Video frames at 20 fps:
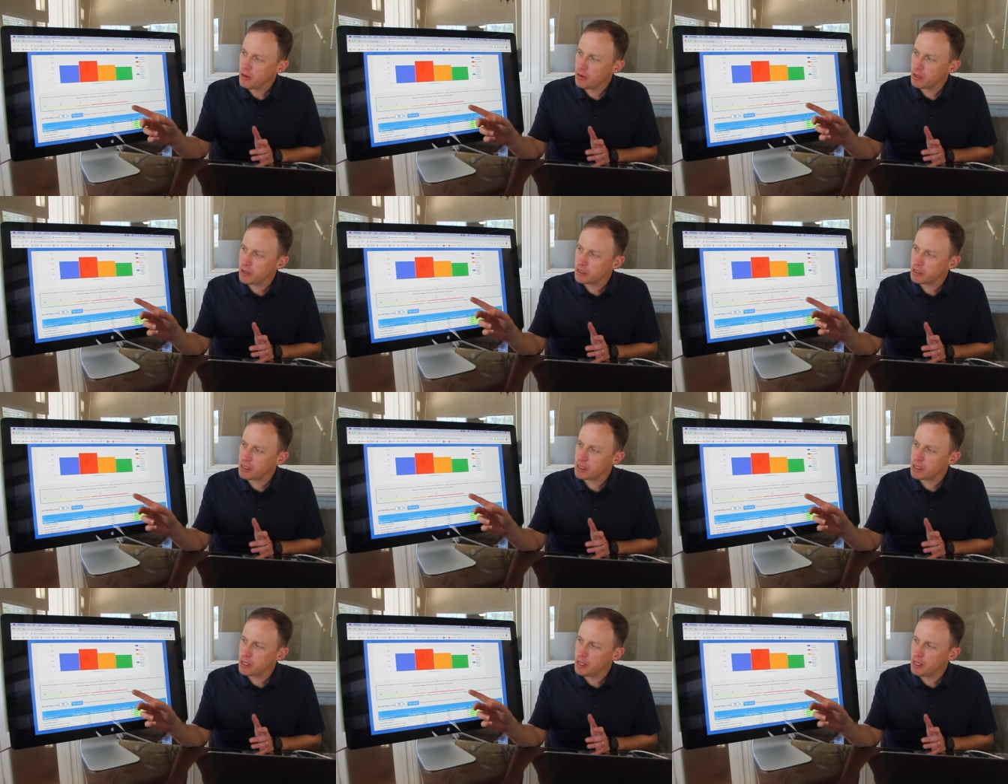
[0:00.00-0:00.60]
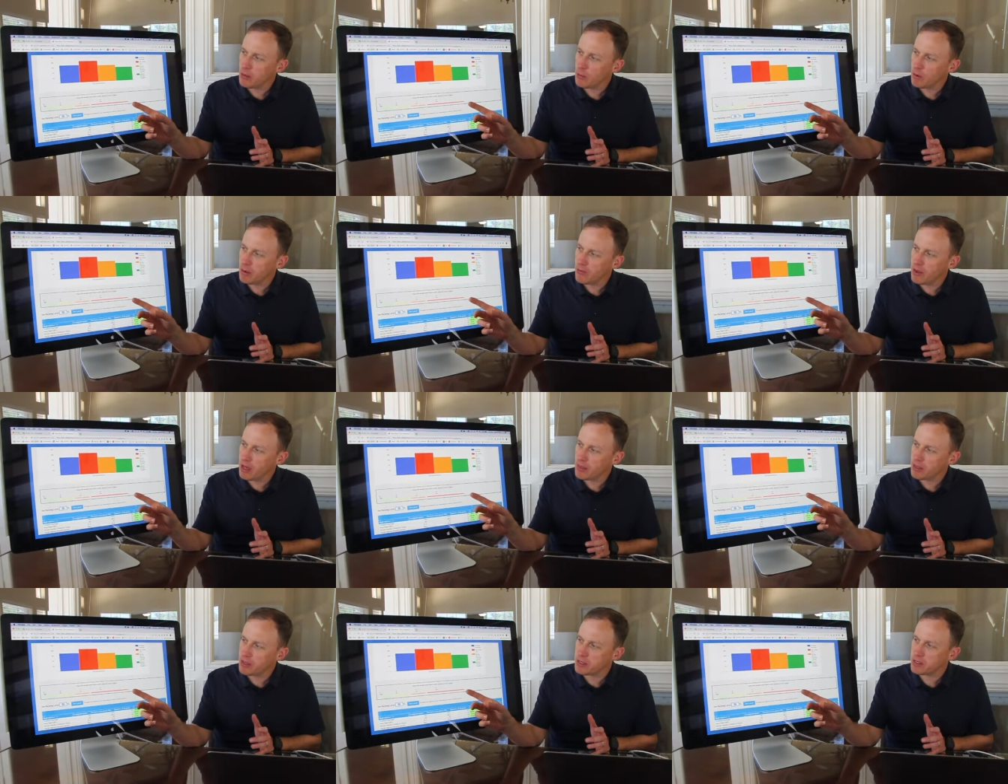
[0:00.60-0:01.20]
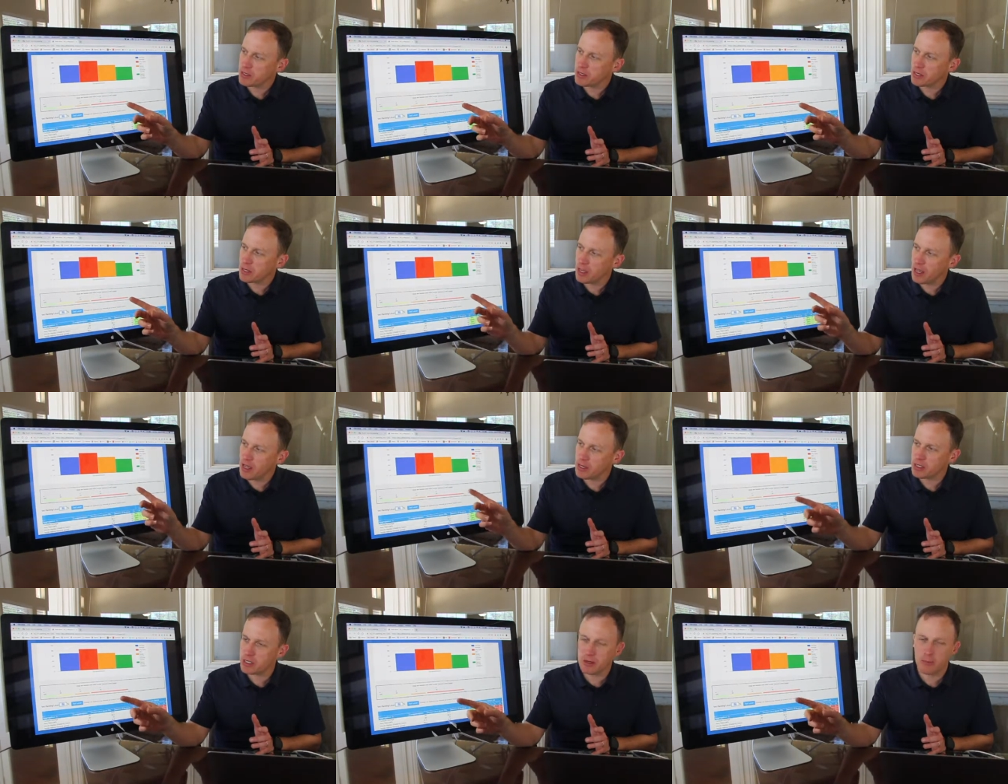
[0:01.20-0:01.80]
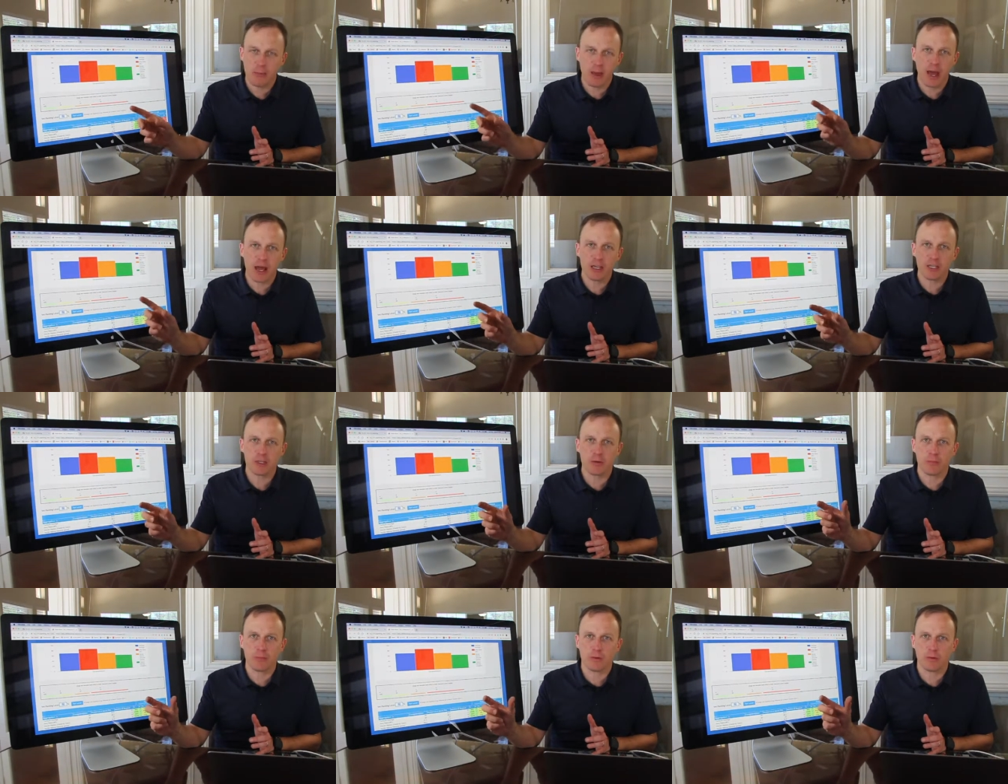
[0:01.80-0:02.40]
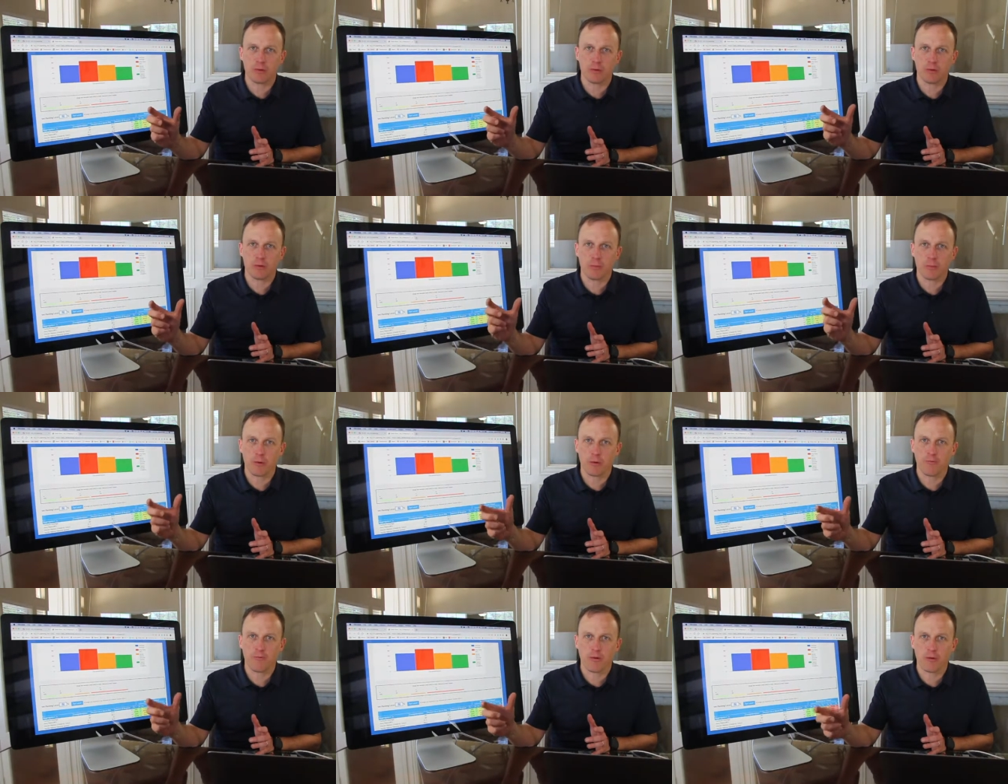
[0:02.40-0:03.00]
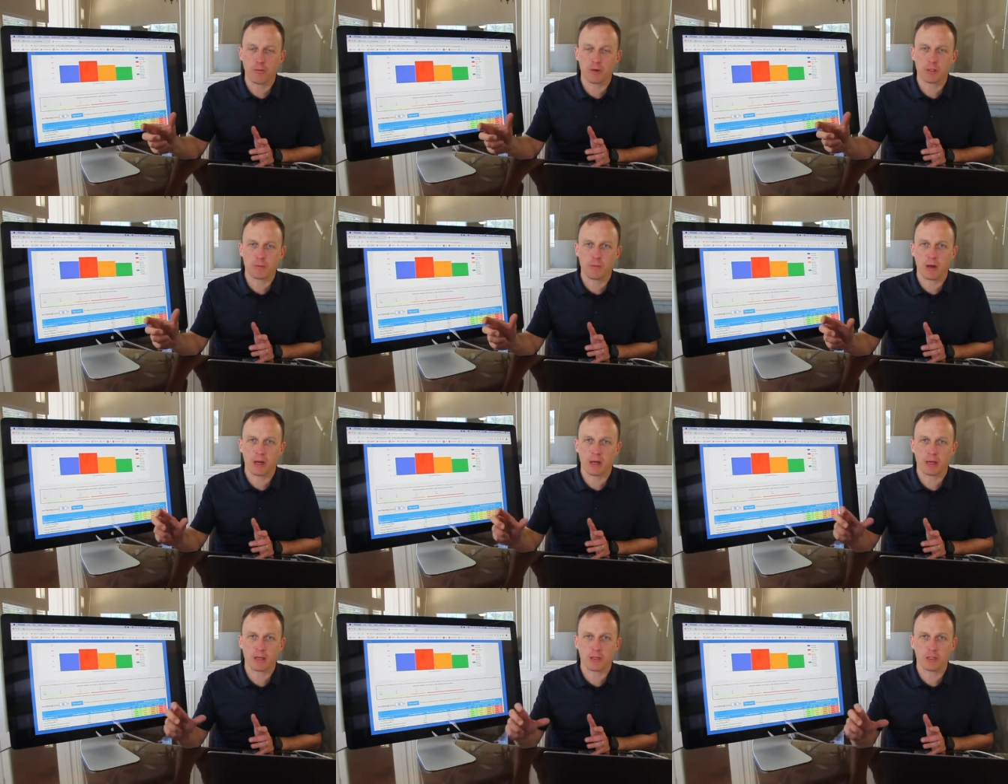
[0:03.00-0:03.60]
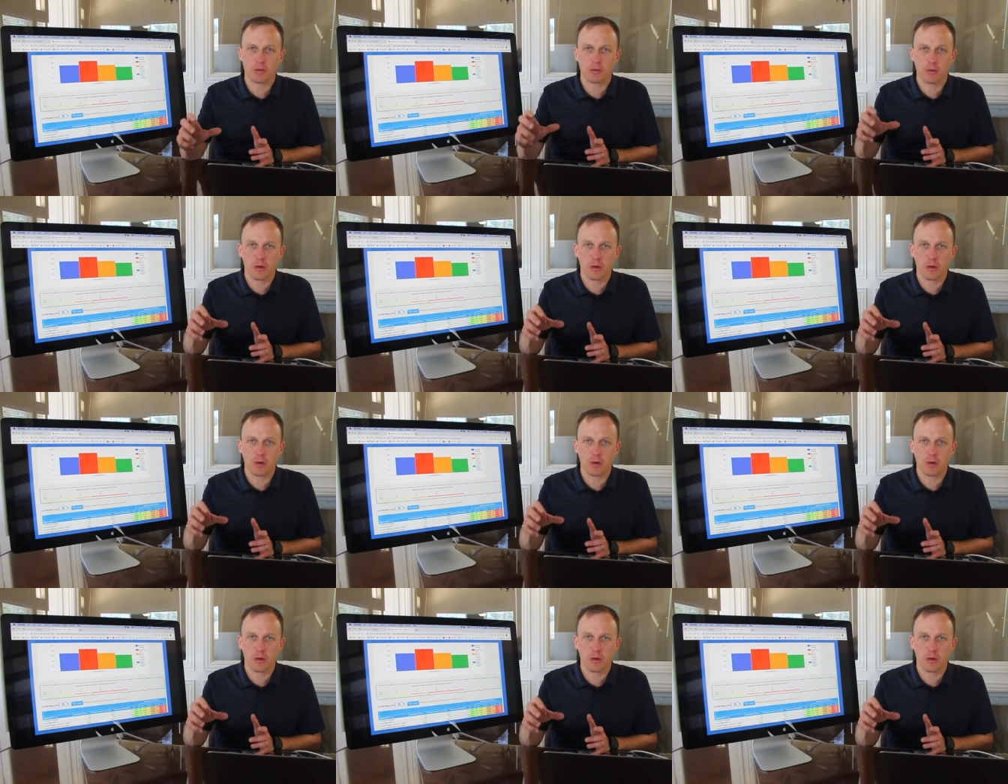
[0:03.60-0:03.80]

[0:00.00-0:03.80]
And you can see we've got this customizable performance bucket.